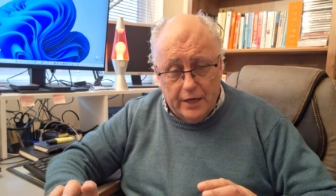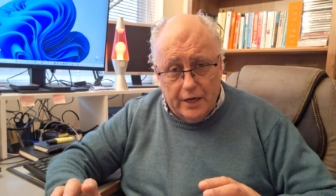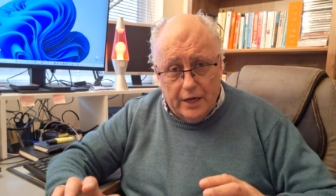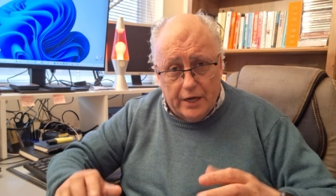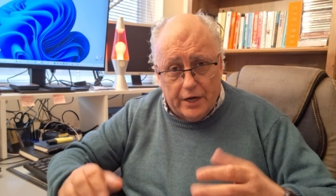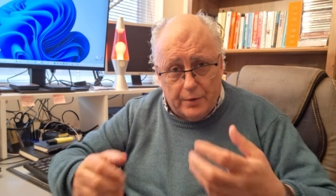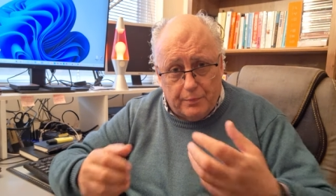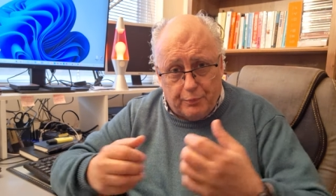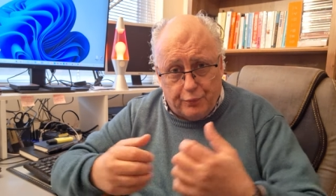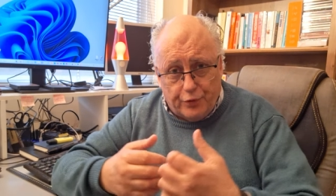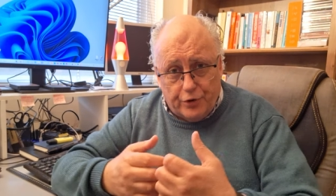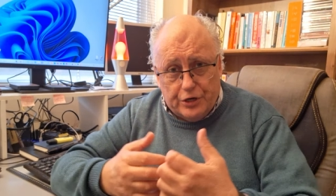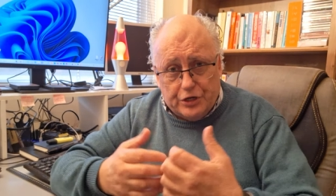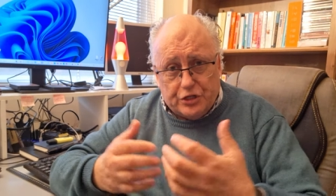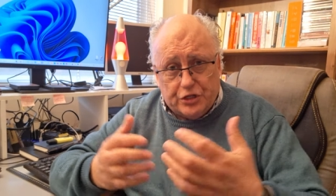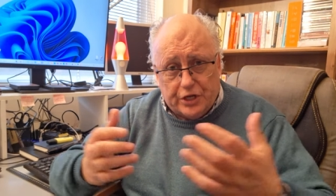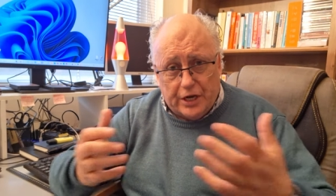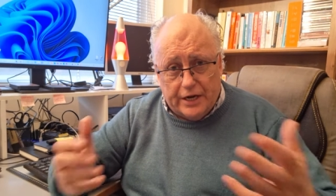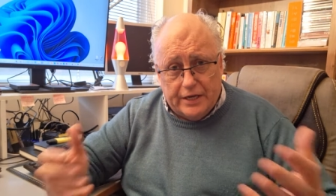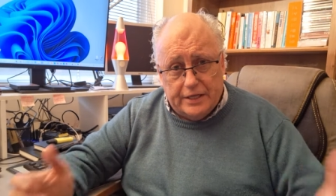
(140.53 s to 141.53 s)
and
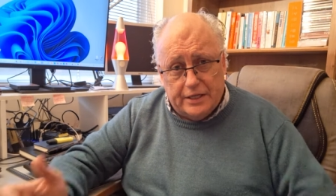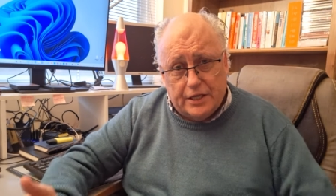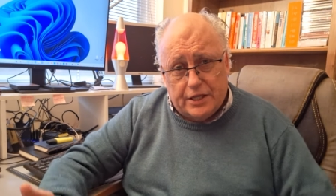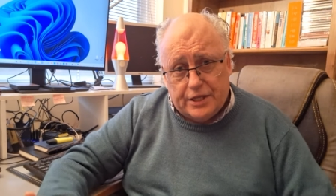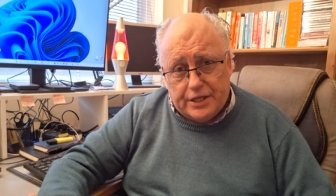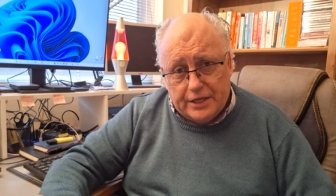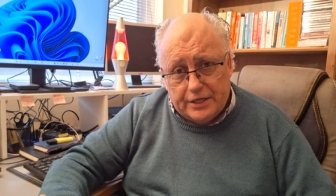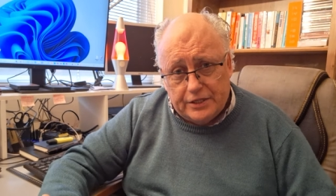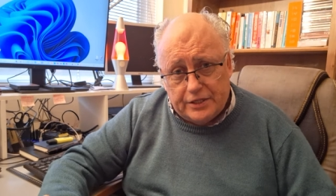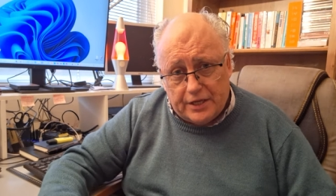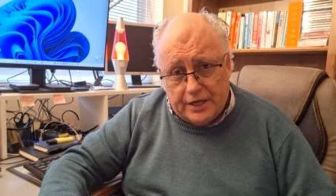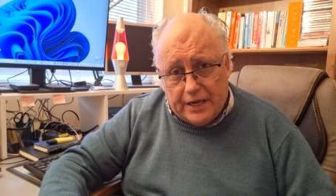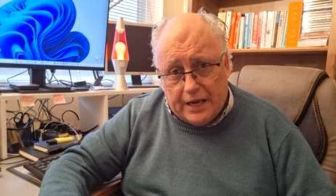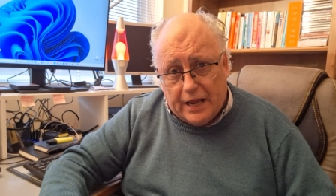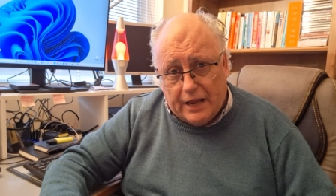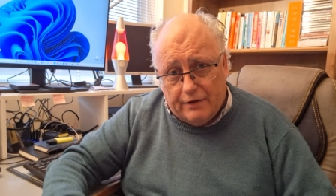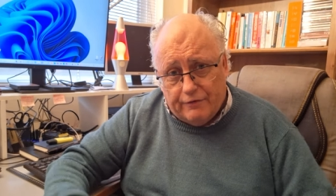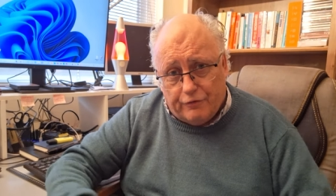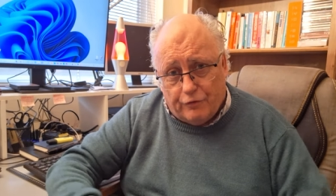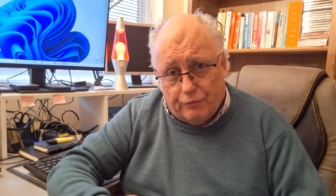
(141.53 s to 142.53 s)
appreciate the things that you
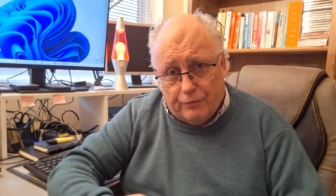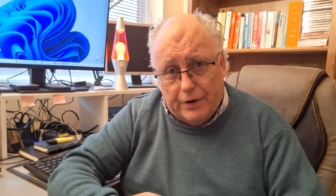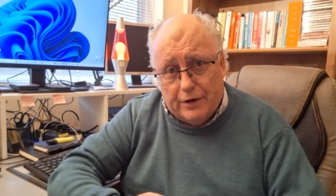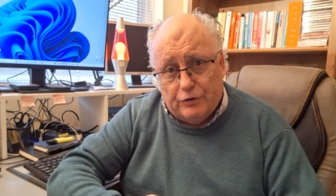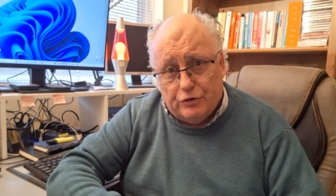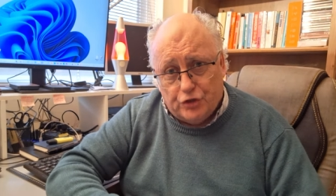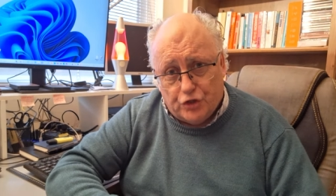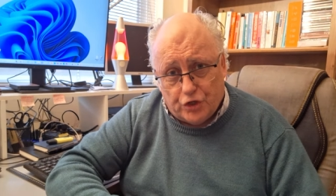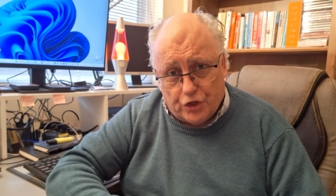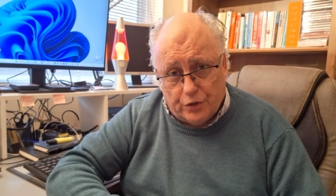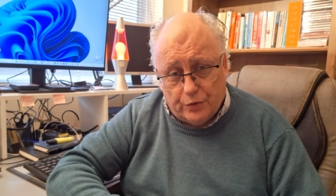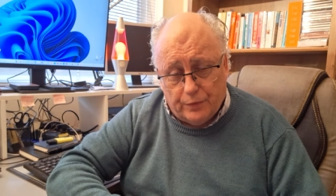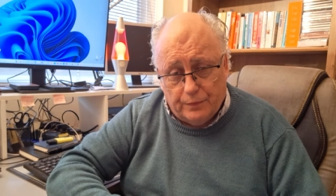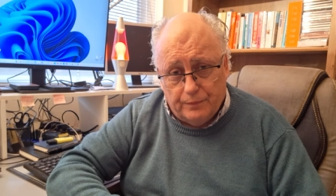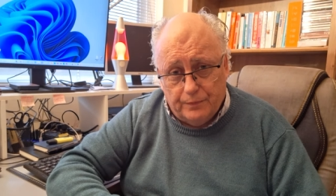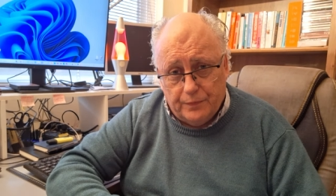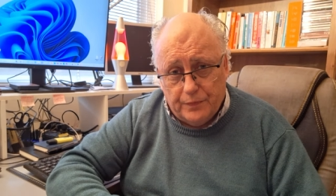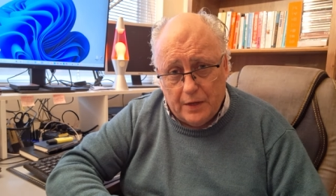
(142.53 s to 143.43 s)
have around you.